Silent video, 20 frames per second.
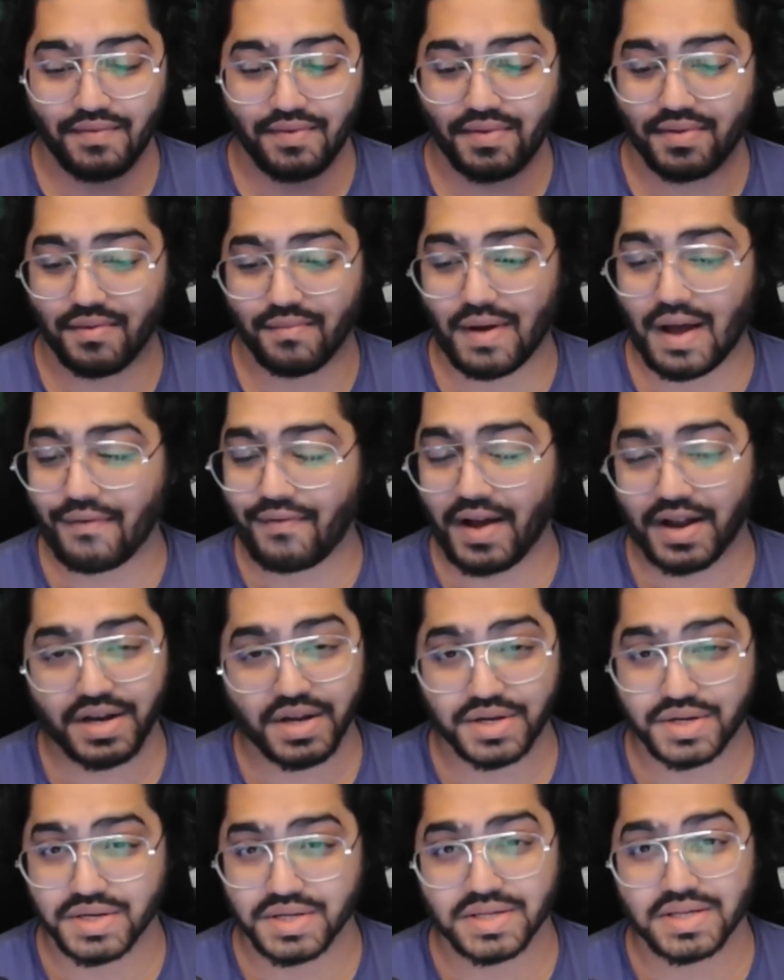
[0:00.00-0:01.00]
The wow factor
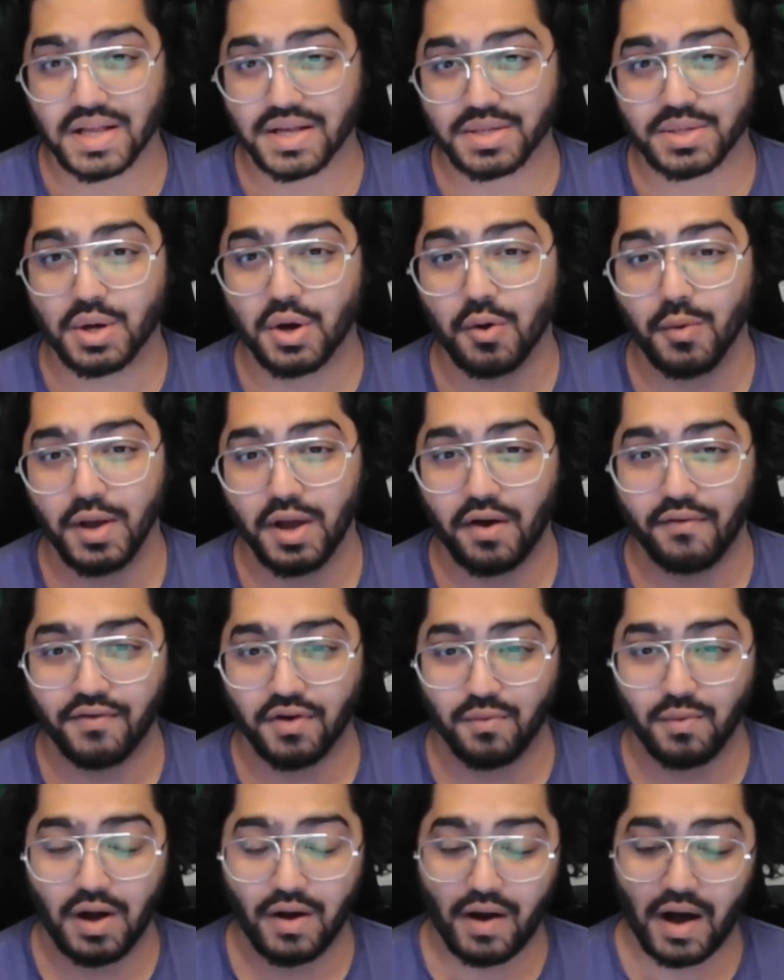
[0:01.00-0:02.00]
just does go away after a
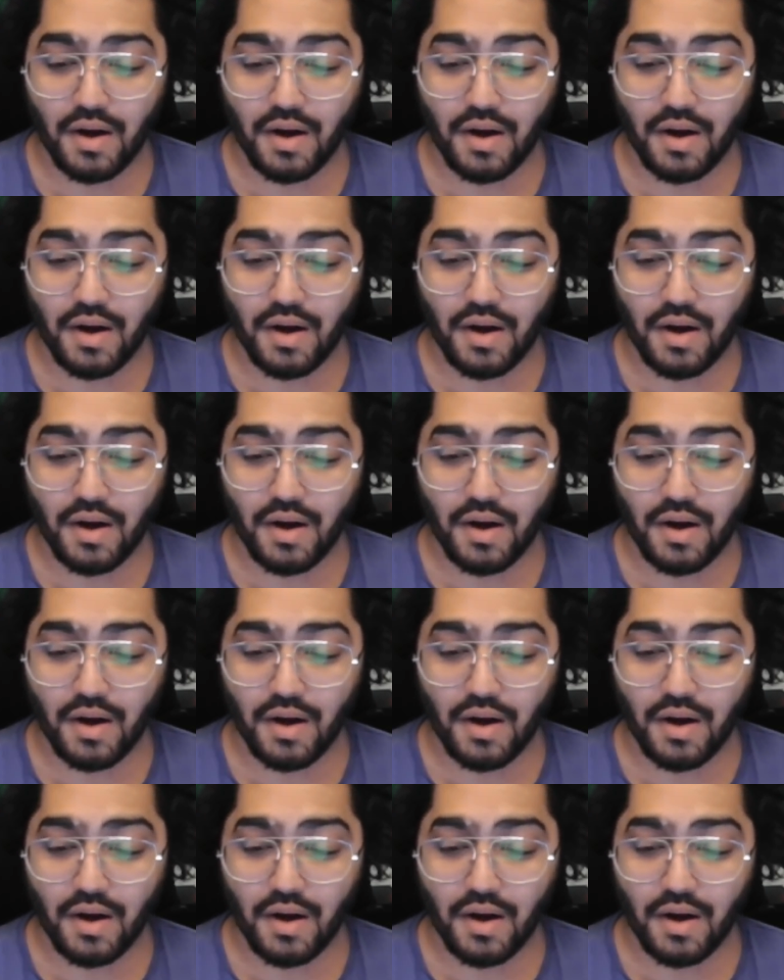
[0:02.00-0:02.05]
while.